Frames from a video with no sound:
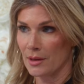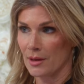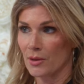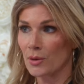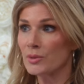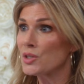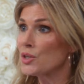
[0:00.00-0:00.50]

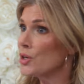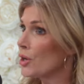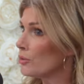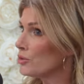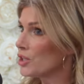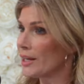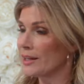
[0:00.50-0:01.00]
Yeah. There was
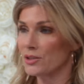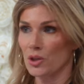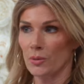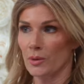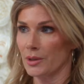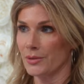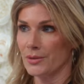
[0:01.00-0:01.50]
no
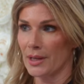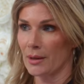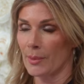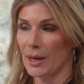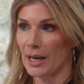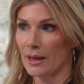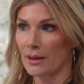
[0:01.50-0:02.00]
chance you were losing
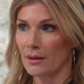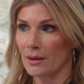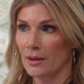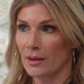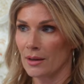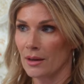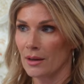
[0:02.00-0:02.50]
the money.
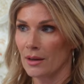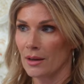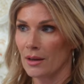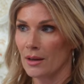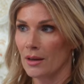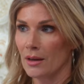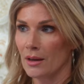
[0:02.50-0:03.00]
We'd have to give them
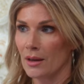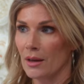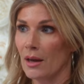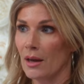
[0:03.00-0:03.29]
anything.